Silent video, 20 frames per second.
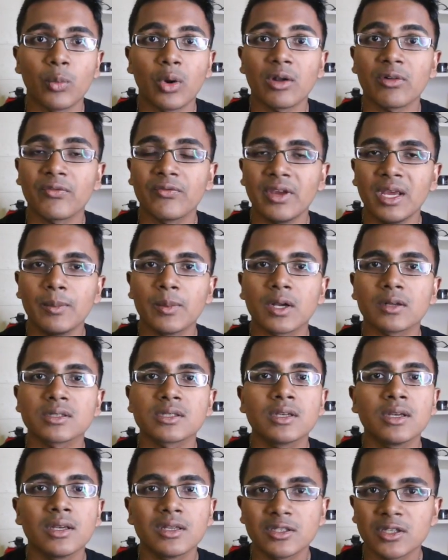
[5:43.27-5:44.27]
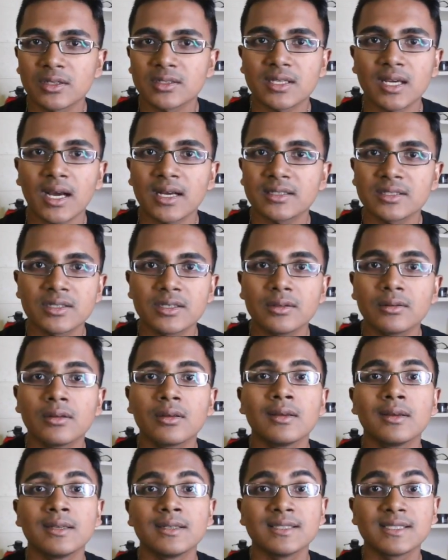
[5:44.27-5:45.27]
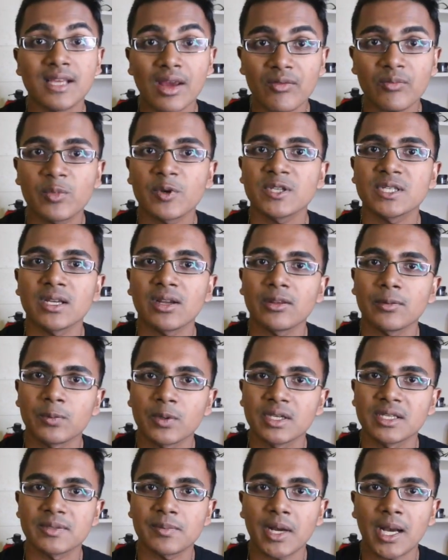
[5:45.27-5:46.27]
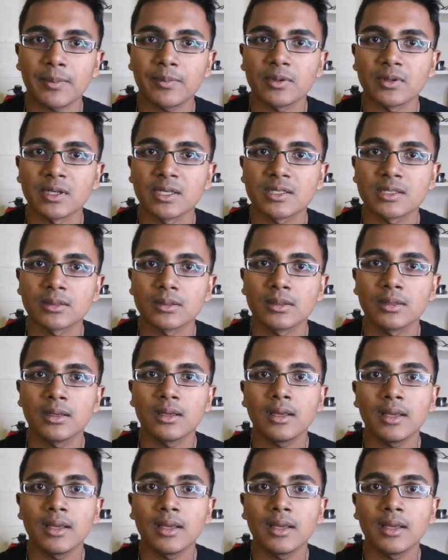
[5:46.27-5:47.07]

while females just constitute 7% of the prison population,